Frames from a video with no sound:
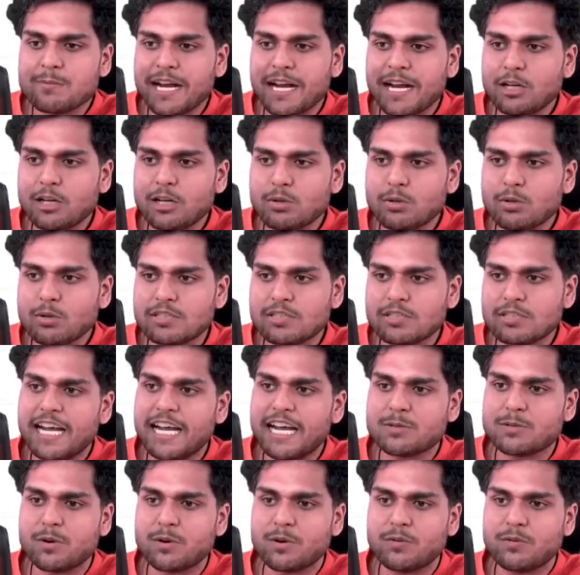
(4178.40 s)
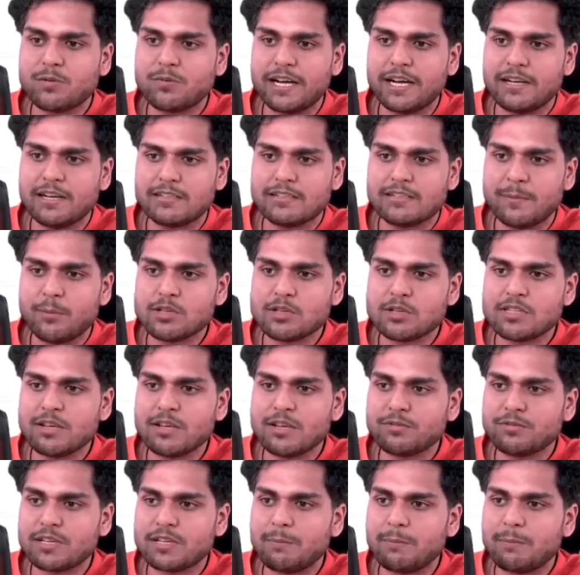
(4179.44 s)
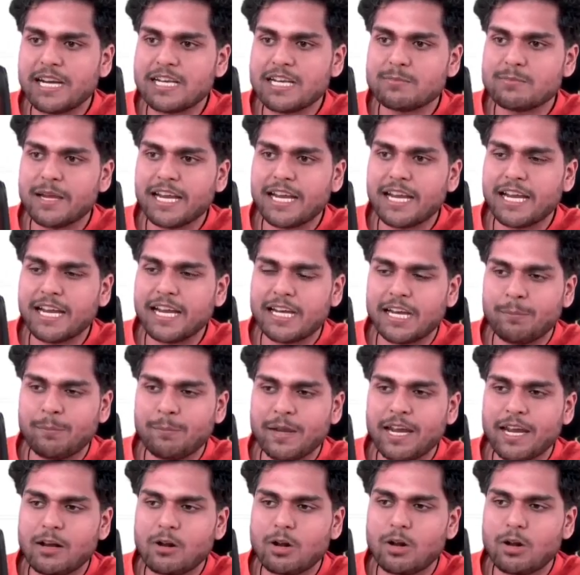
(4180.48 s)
to /profile, suppose if somebody is making an API call to